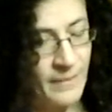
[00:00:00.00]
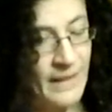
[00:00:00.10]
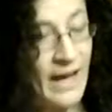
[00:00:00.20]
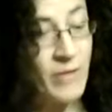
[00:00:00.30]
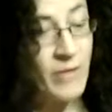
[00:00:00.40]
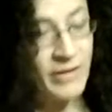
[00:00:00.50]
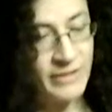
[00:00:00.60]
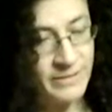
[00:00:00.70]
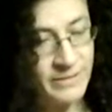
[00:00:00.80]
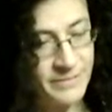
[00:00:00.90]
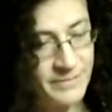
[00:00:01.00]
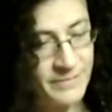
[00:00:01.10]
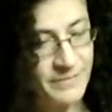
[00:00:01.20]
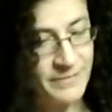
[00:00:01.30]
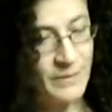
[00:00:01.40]
However,
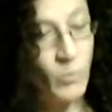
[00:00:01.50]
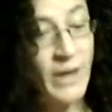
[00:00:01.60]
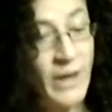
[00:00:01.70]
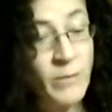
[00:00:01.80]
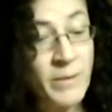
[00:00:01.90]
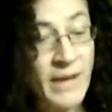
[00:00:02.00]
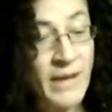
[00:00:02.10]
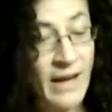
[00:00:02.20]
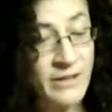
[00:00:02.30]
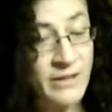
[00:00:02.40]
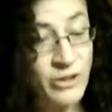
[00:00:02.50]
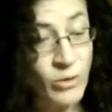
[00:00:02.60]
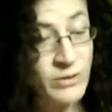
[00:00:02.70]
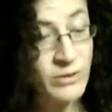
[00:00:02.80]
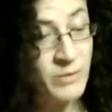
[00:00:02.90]
when we began to
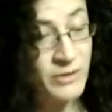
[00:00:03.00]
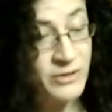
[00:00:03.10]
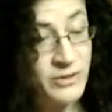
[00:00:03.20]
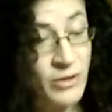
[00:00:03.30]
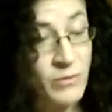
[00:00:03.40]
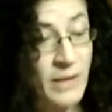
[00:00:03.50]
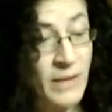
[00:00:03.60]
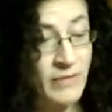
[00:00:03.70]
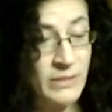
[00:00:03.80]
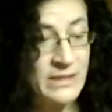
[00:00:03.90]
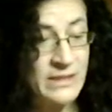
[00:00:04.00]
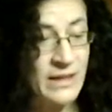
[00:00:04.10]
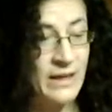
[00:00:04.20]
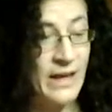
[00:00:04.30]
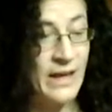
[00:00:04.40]
jolt upon a stone pavement,
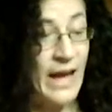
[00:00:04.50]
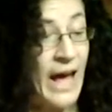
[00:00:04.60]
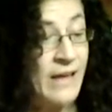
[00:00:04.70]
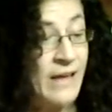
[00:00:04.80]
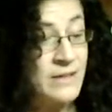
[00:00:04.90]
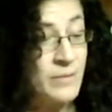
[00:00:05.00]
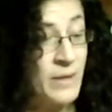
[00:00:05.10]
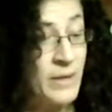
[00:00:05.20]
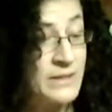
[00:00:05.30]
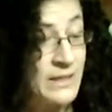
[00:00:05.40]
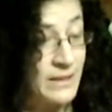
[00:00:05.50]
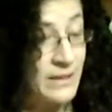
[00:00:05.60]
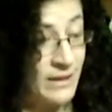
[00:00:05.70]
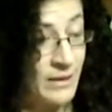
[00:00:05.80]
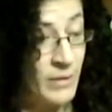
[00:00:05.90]
and
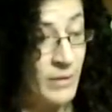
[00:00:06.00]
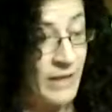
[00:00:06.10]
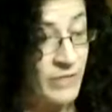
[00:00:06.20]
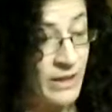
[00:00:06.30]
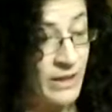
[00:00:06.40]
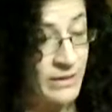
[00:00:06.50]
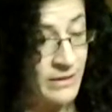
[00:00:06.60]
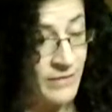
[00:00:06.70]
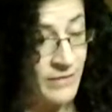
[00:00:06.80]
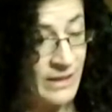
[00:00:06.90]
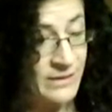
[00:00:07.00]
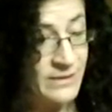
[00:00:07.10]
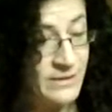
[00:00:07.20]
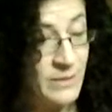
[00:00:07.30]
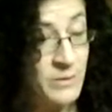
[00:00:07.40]
particularly when every other conveyance
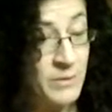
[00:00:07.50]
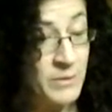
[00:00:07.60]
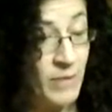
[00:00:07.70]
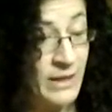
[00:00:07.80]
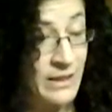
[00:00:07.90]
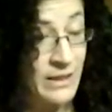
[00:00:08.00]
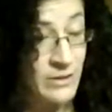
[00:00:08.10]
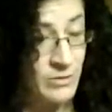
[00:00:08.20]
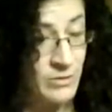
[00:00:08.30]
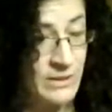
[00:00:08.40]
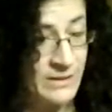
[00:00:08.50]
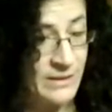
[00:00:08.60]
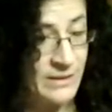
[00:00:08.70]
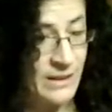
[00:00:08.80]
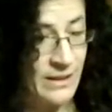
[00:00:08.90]
seemed to be running into us,
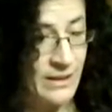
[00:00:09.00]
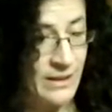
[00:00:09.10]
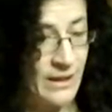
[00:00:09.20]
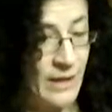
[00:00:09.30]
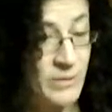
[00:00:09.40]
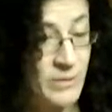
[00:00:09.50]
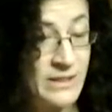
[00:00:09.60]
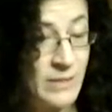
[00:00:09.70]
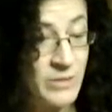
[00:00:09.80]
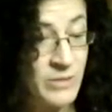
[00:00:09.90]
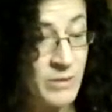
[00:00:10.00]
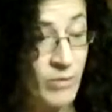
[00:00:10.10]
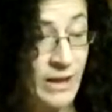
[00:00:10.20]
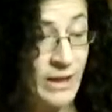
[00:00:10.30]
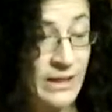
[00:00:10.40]
and we seemed to be
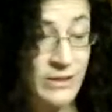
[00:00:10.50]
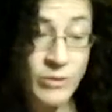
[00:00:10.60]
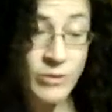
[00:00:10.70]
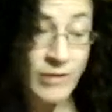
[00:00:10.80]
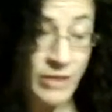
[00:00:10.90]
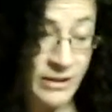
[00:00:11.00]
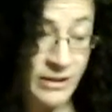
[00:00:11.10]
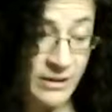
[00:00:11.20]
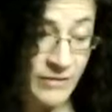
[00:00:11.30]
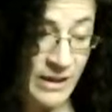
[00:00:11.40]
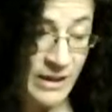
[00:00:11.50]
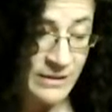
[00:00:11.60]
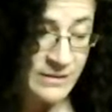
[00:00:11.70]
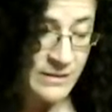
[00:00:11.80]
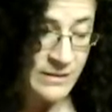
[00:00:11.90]
running into every other conveyance,